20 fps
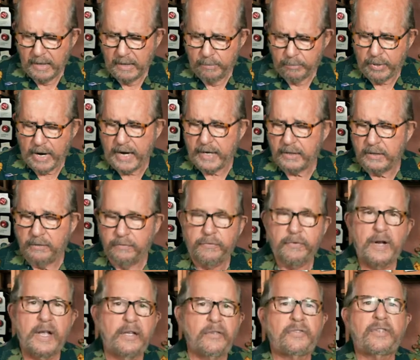product of
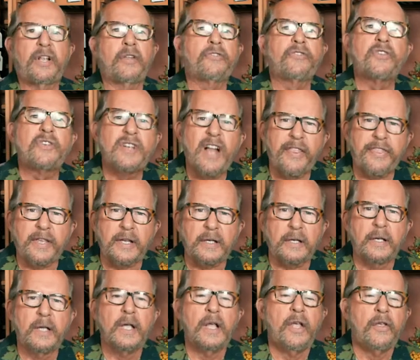France, tells you nothing.
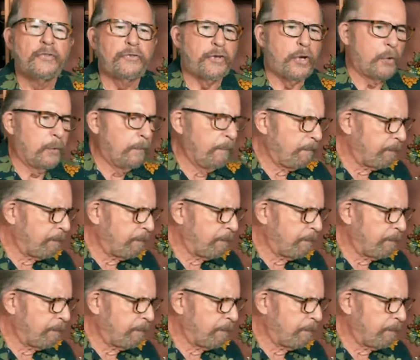So